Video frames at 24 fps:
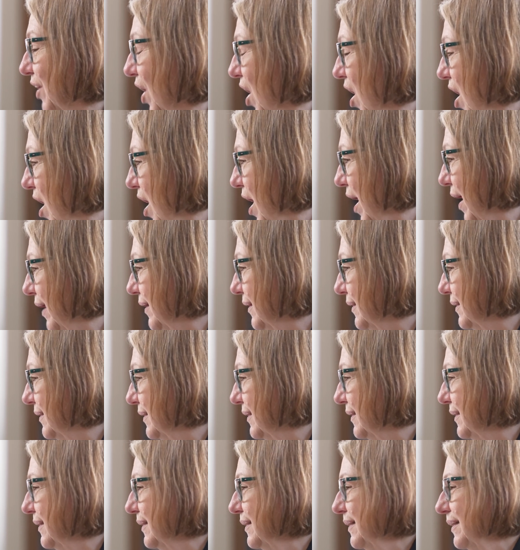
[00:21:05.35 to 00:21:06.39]
God.
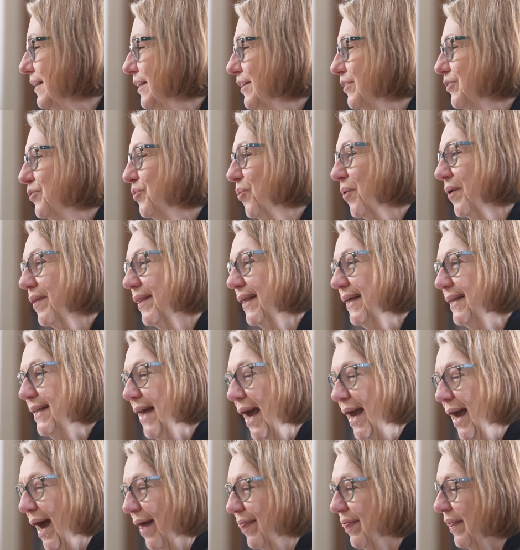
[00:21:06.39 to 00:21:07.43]
Dorothy
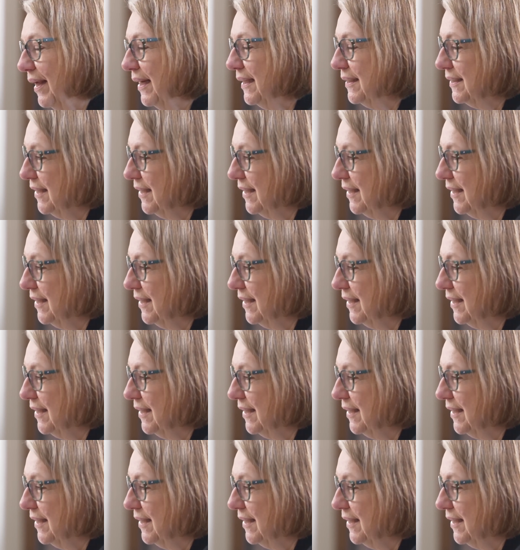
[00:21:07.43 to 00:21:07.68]
Day, I think,